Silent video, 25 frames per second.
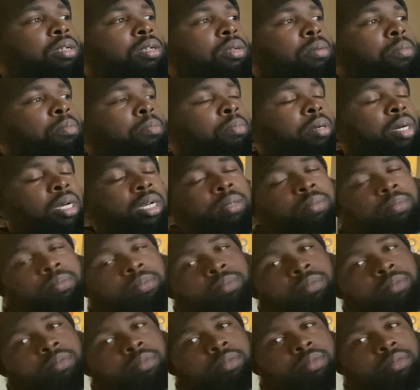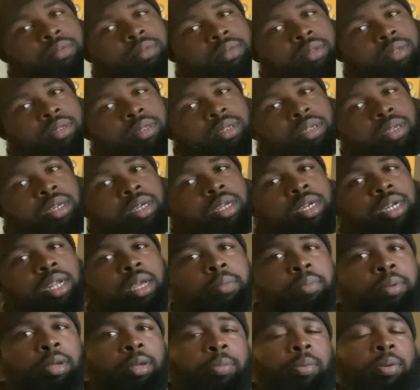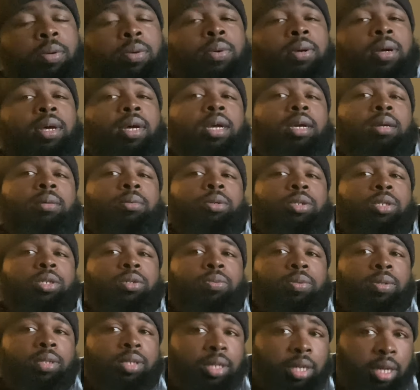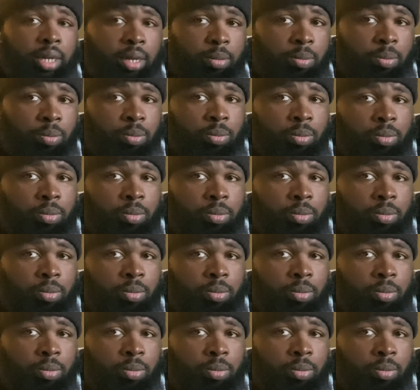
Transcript: But other than that, people, I am Christopher J.